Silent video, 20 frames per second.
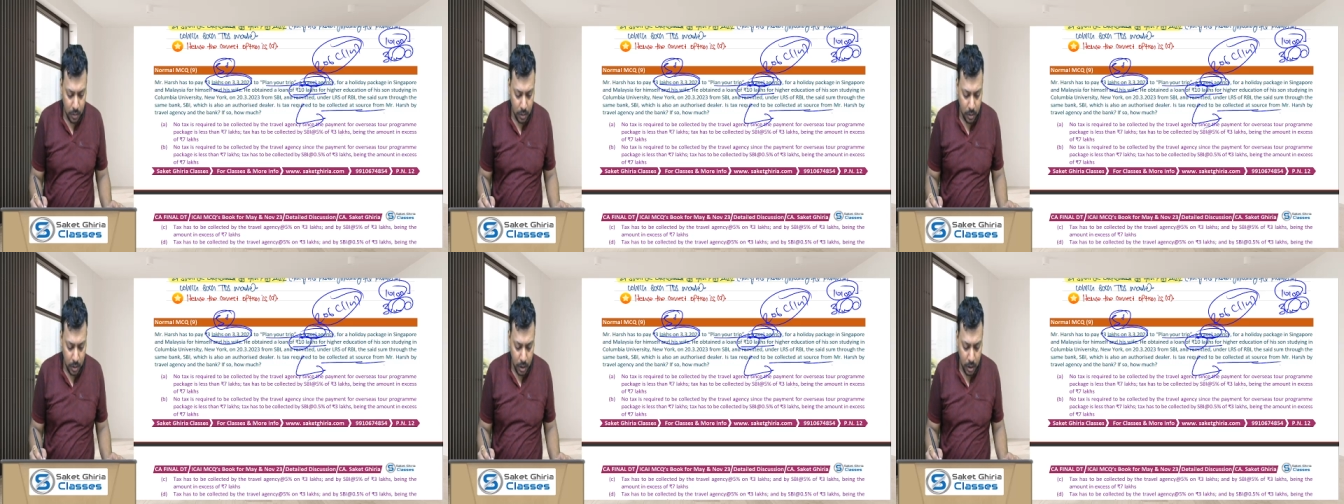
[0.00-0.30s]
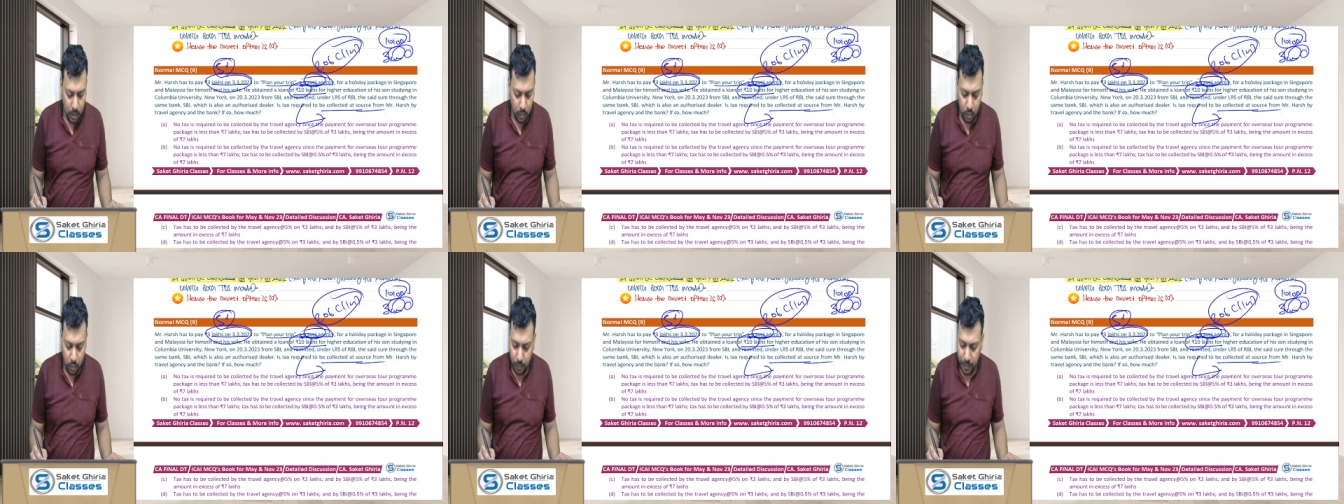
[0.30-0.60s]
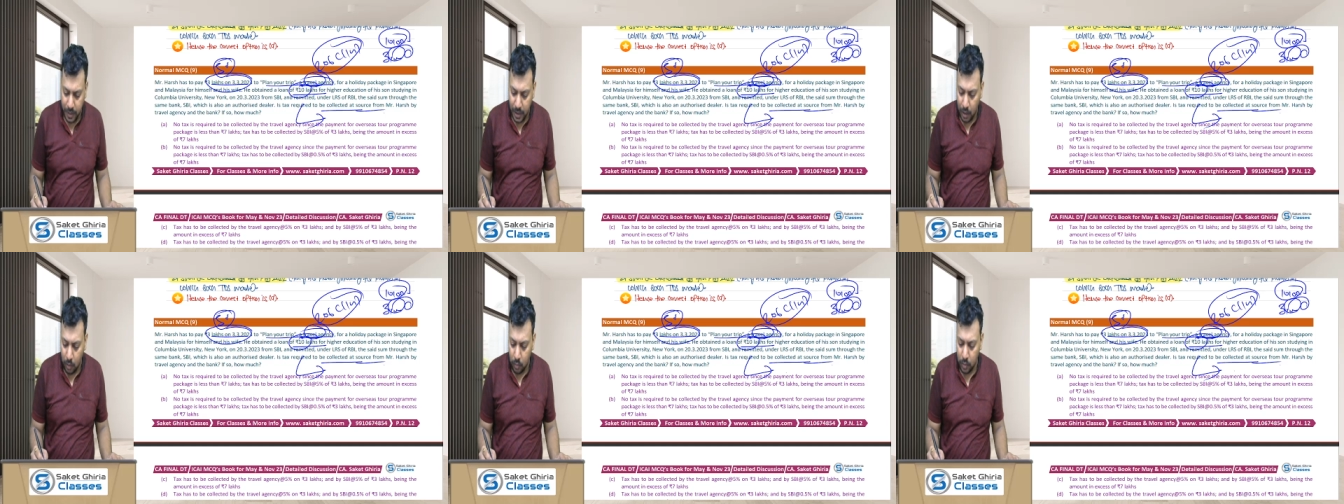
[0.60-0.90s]
would be
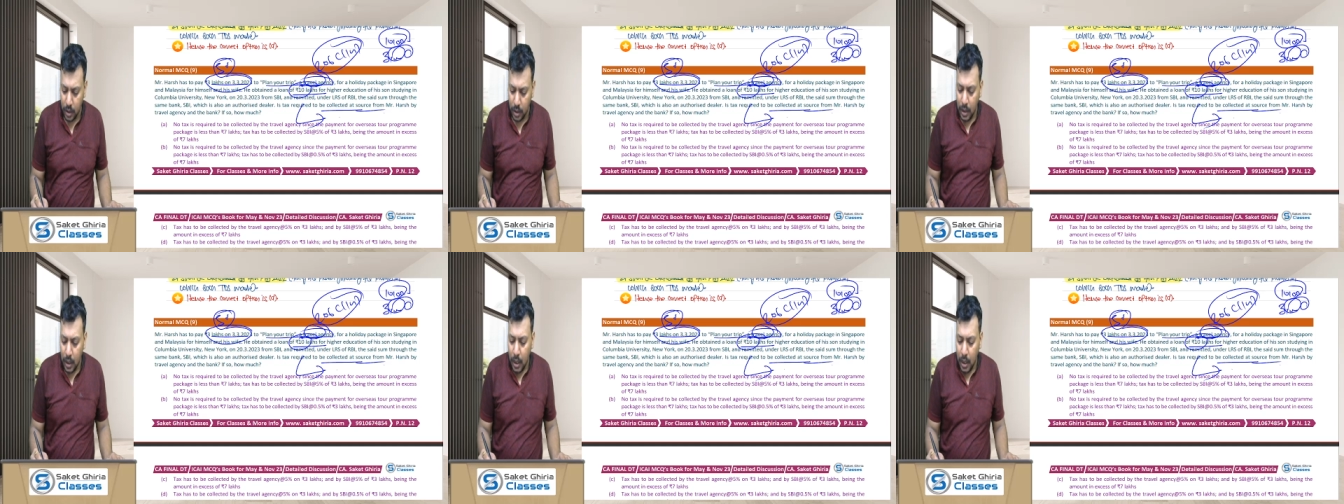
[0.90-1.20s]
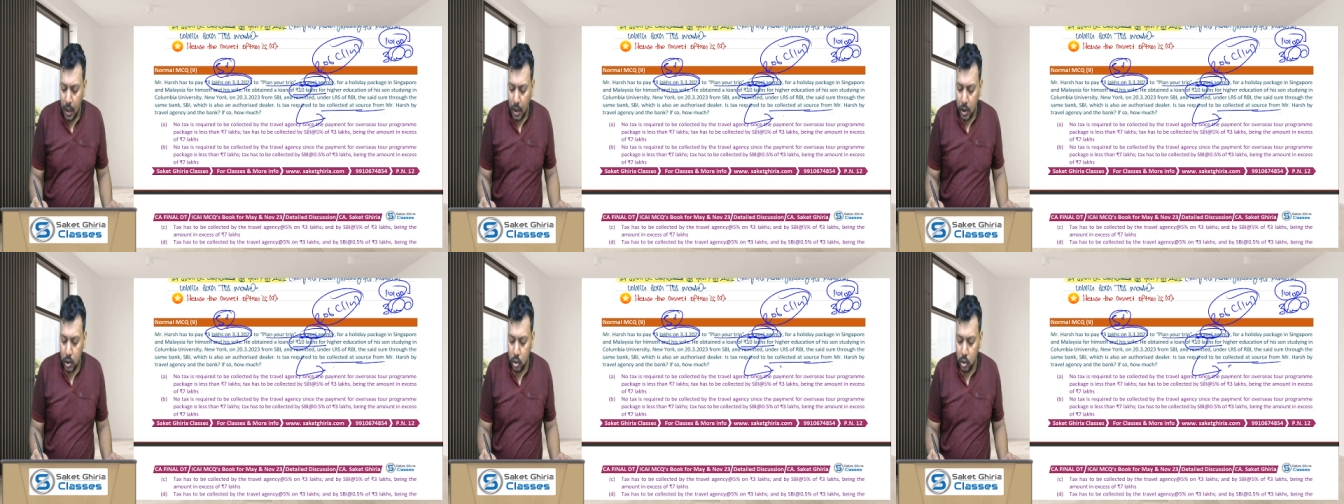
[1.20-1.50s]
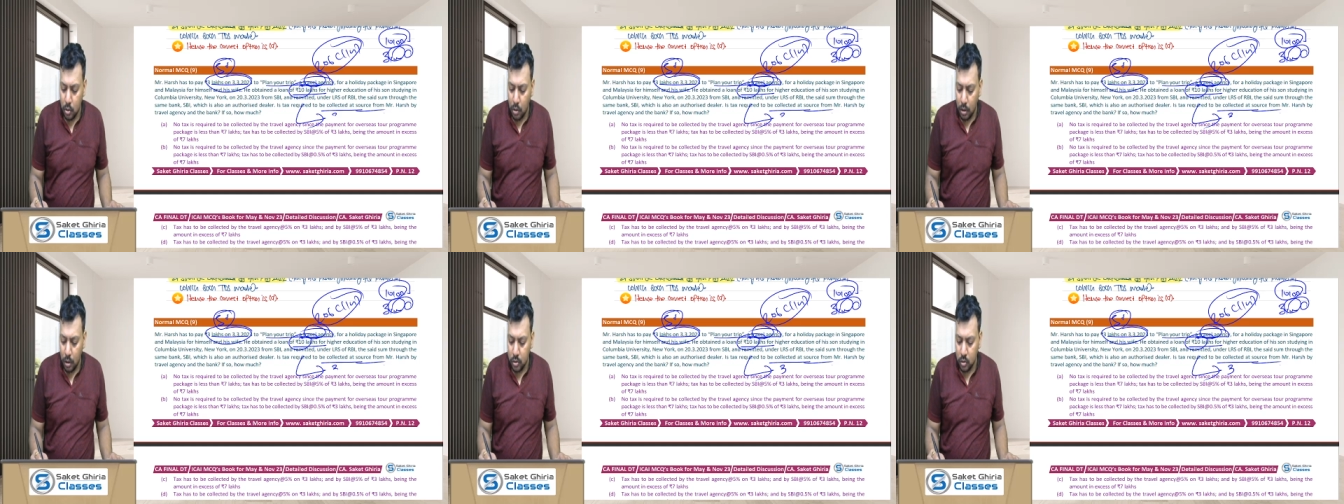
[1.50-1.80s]
allowed.
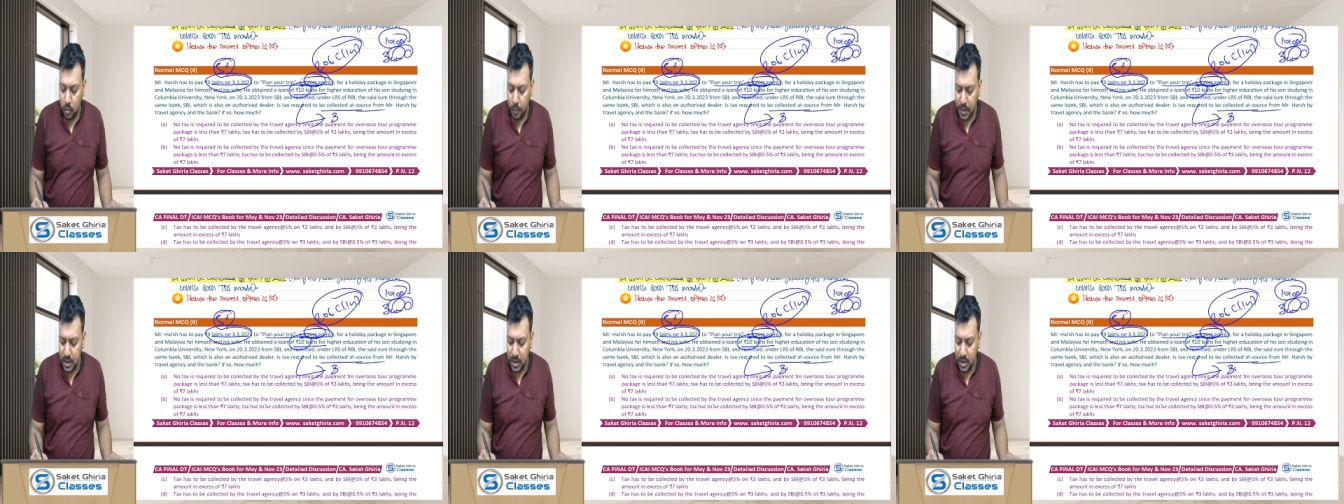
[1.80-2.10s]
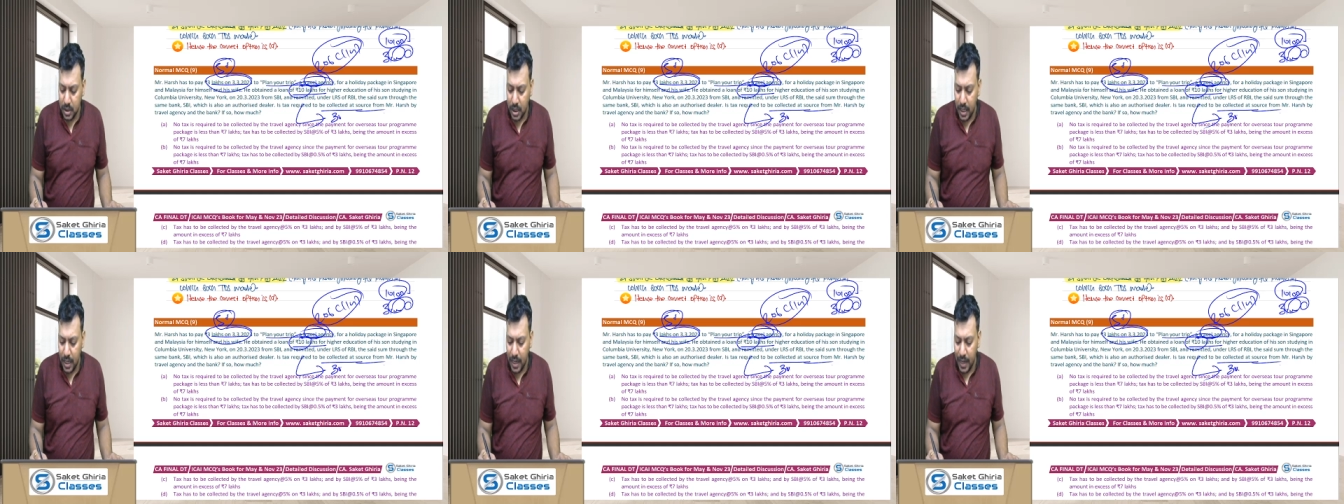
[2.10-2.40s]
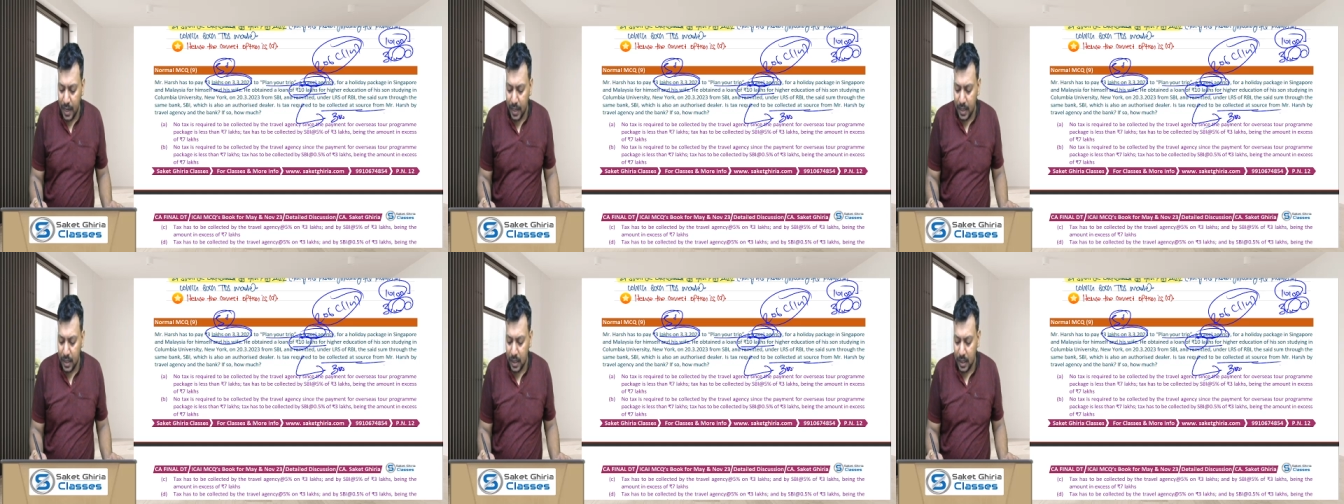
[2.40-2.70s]
So on rupees 3
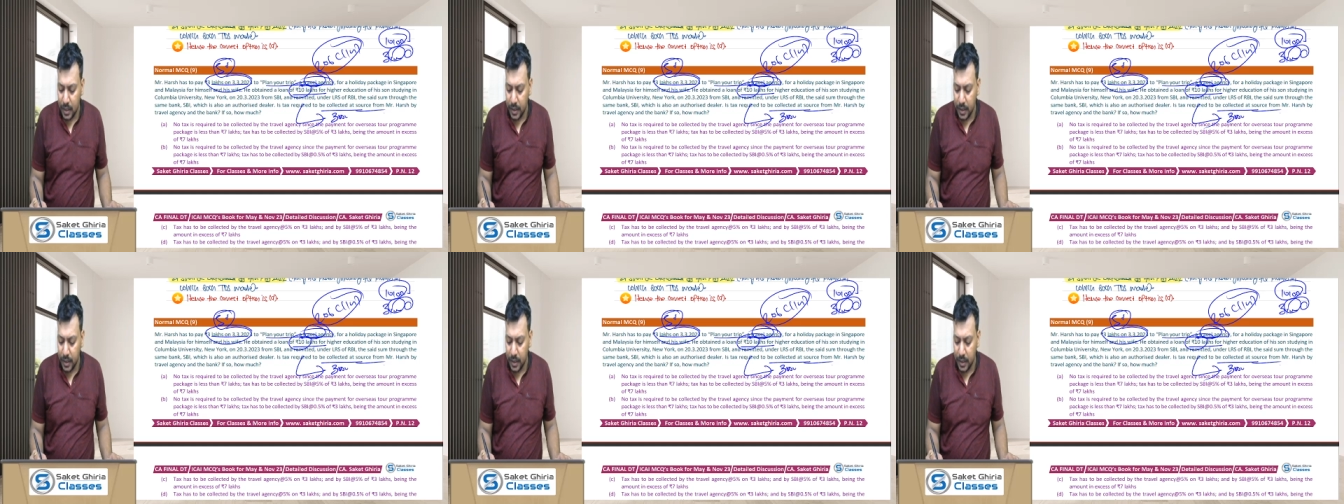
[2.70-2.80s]
lakh,